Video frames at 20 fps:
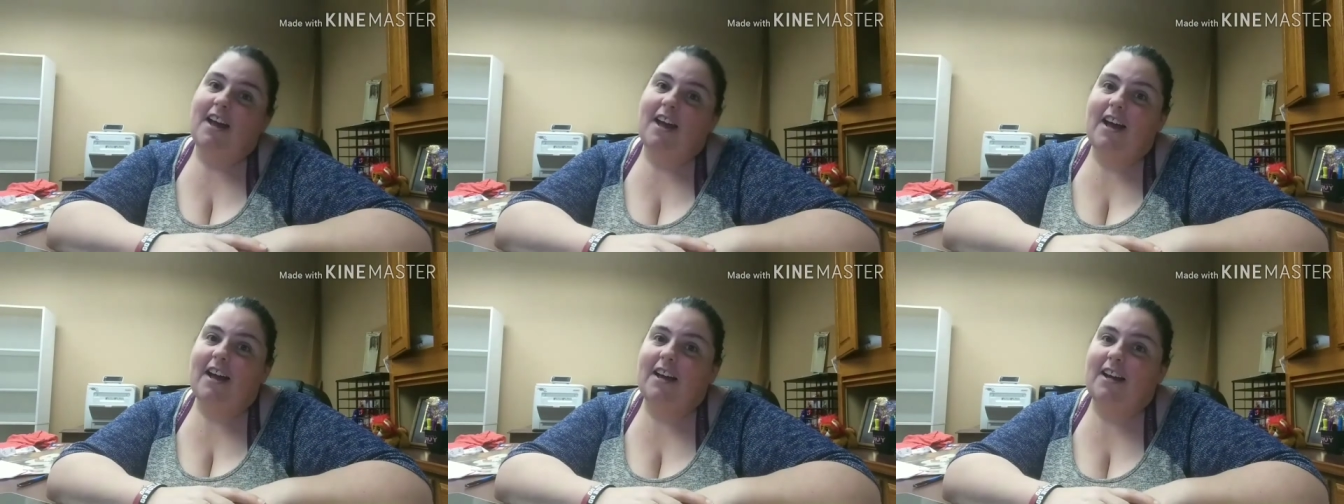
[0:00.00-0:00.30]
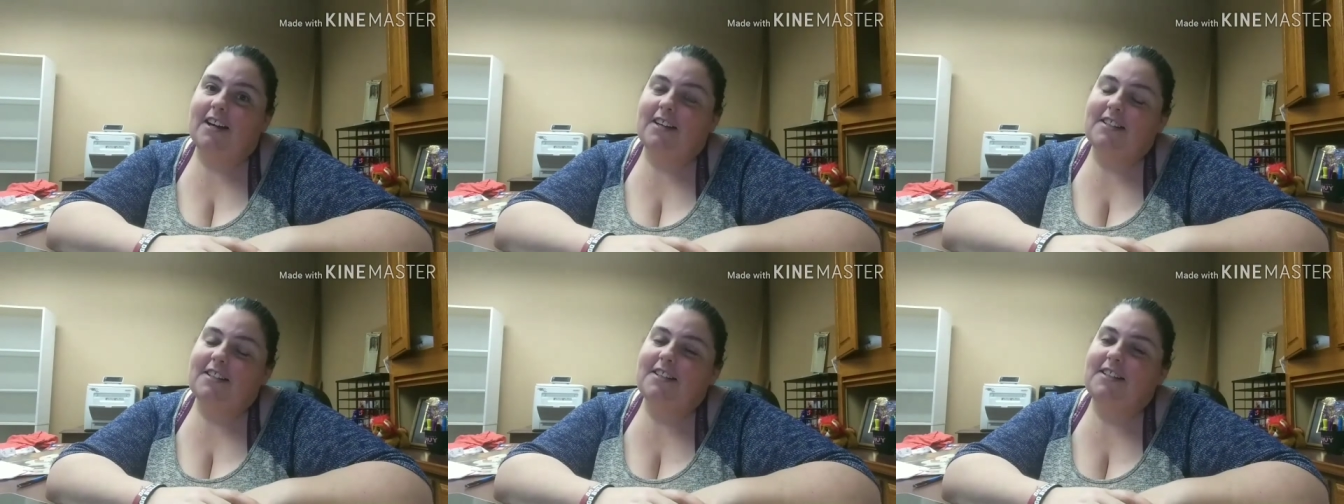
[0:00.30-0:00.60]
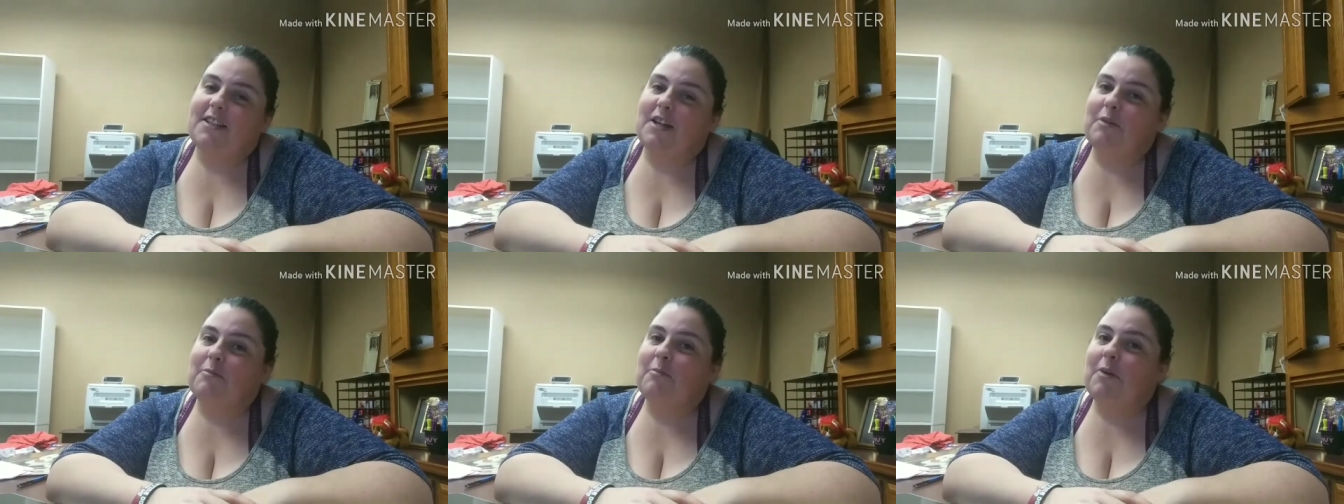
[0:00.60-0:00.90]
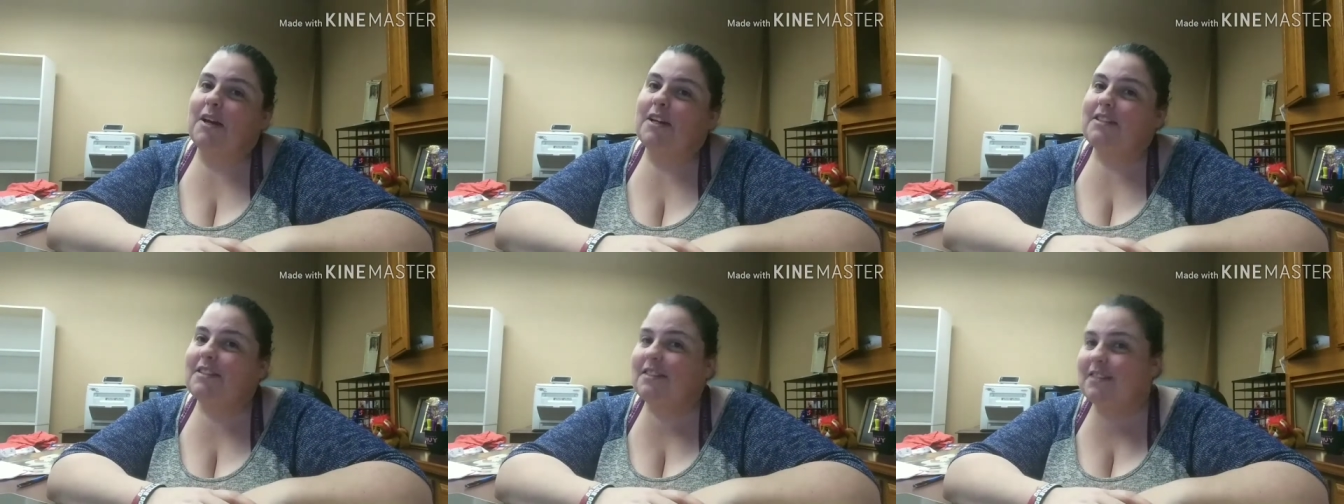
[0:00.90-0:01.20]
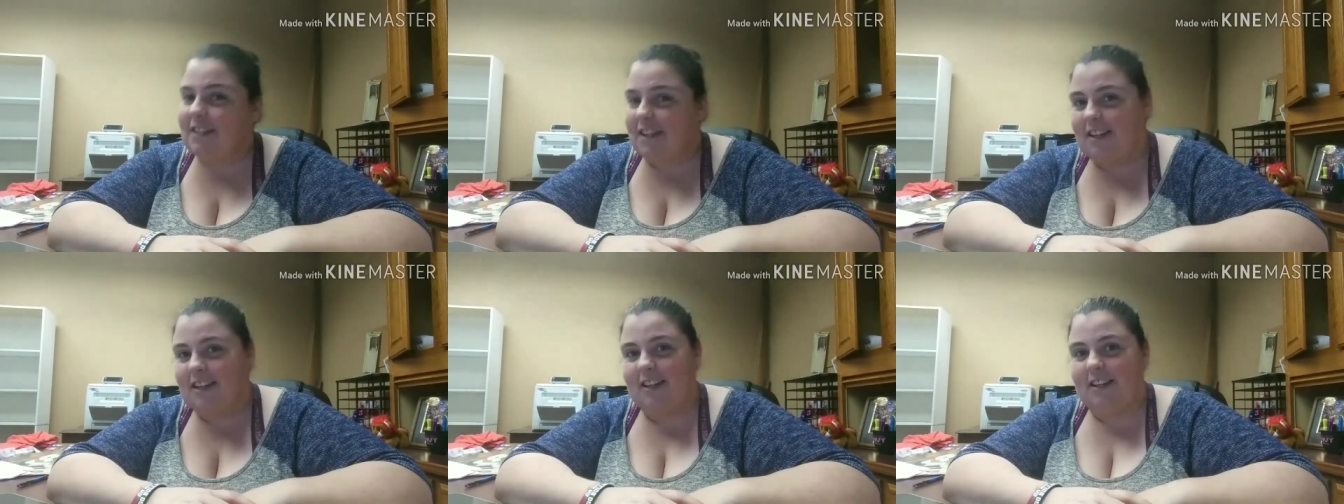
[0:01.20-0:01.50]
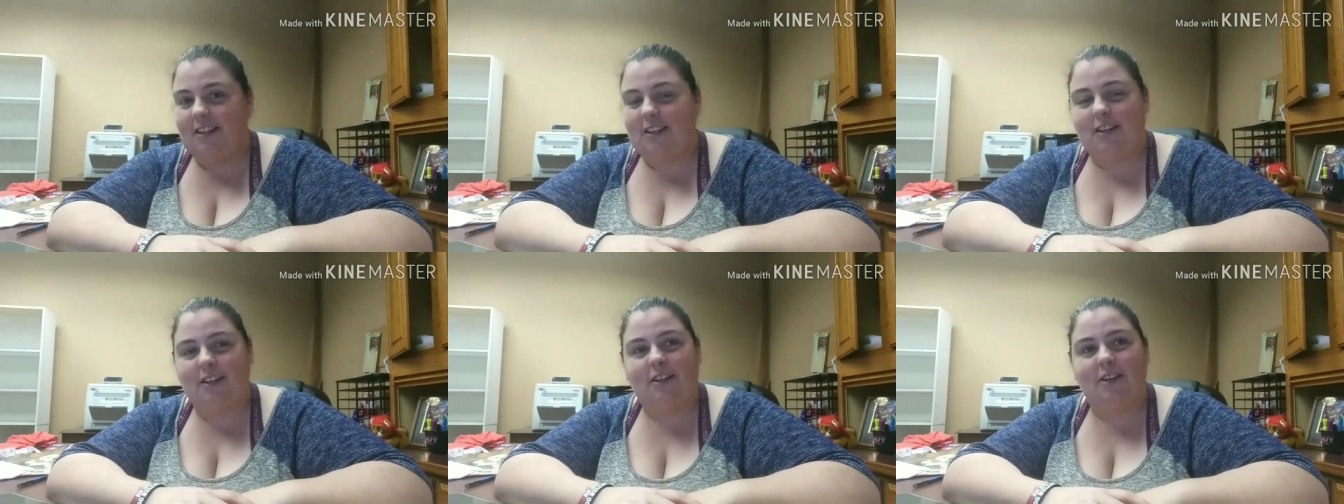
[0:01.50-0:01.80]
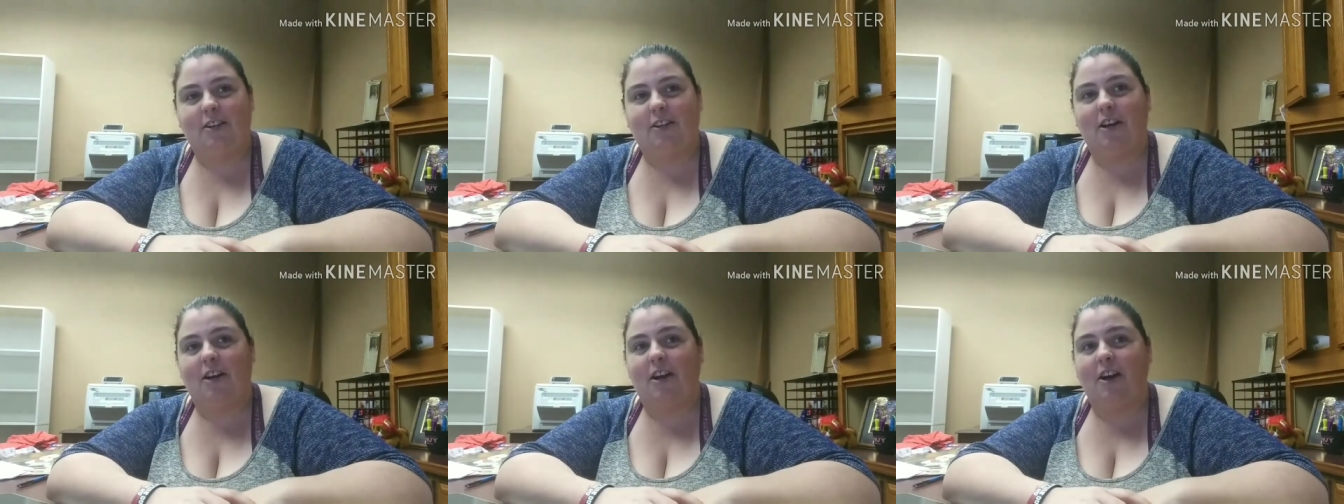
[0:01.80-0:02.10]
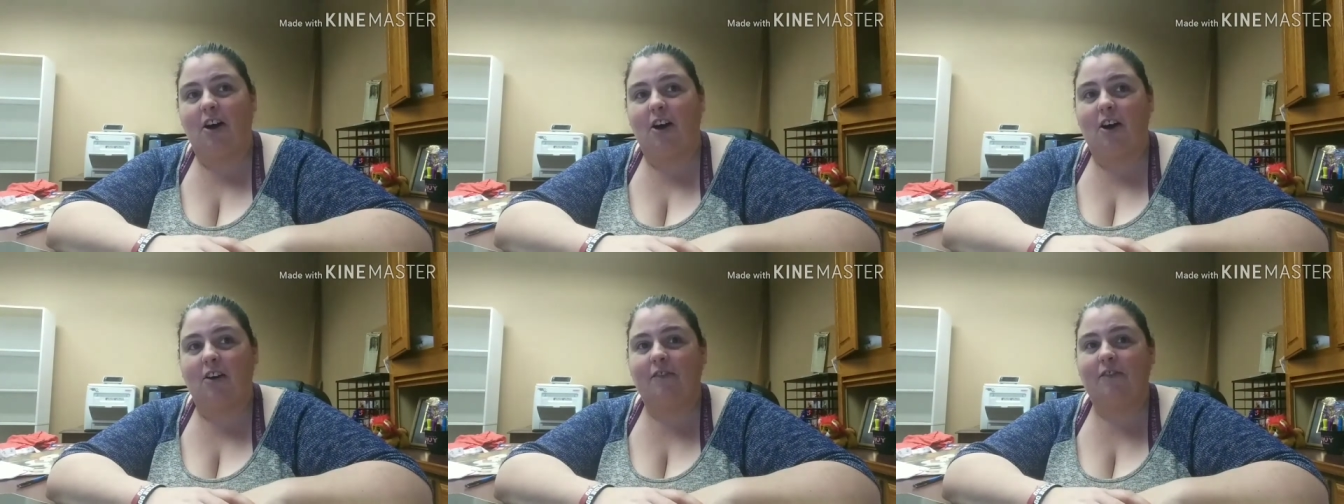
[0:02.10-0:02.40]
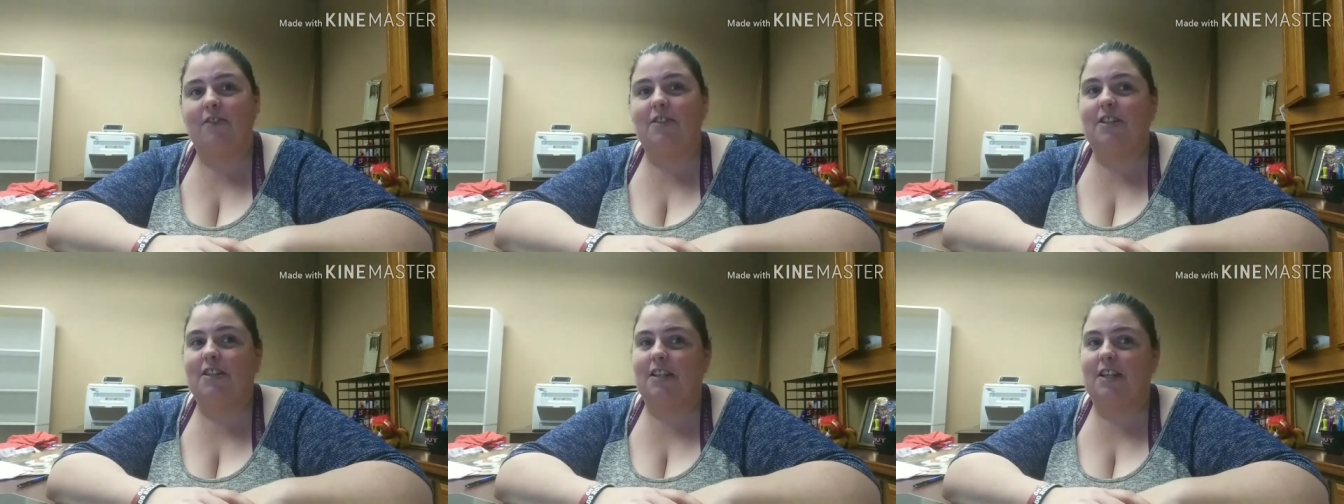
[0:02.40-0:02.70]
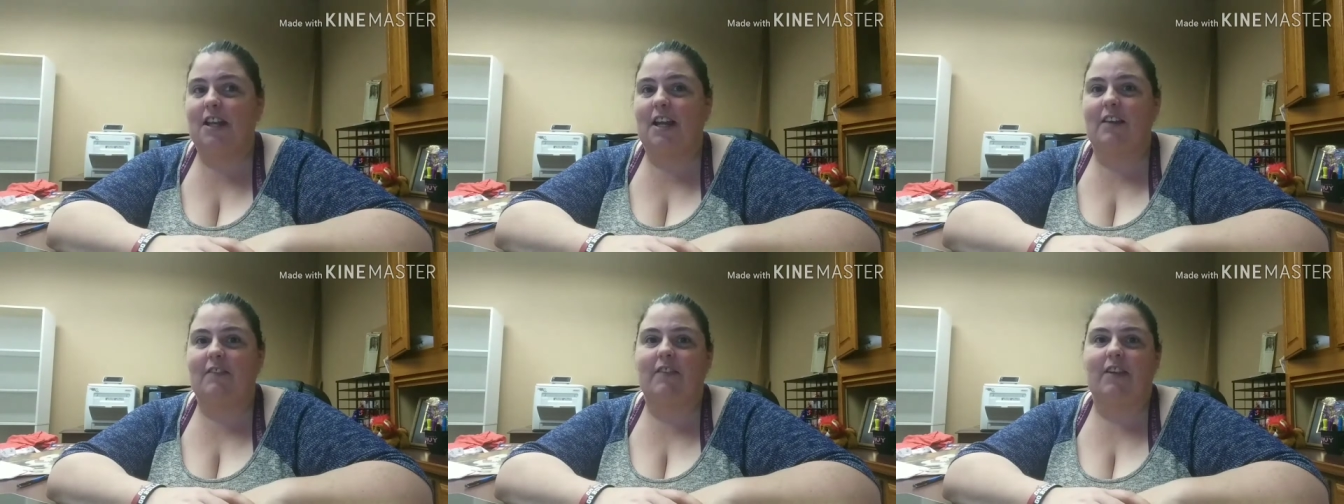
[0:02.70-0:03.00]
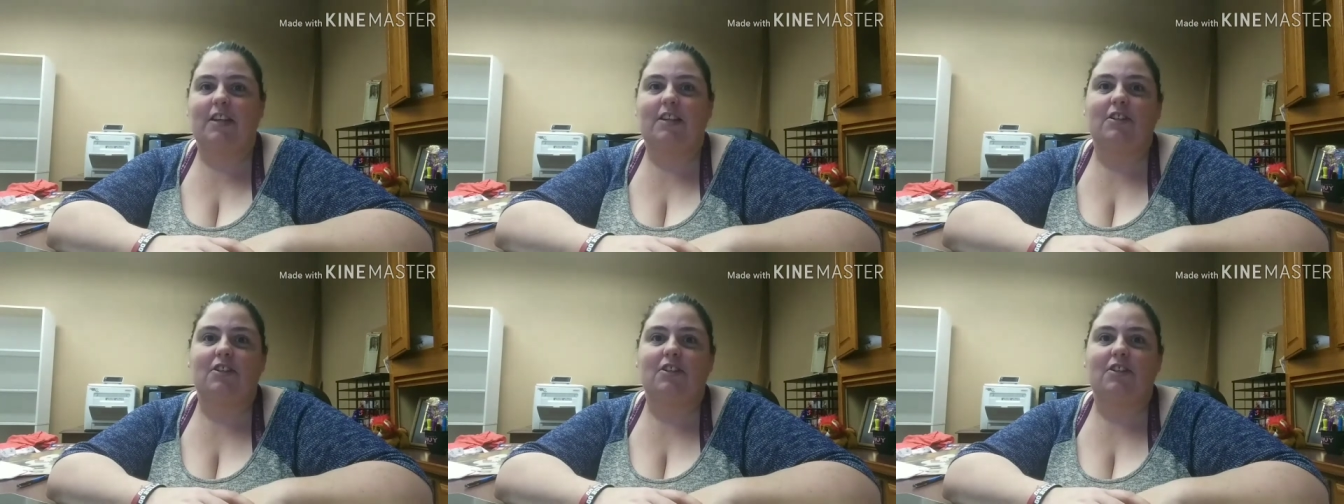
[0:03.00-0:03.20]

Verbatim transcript: I got to send my son off to the Navy.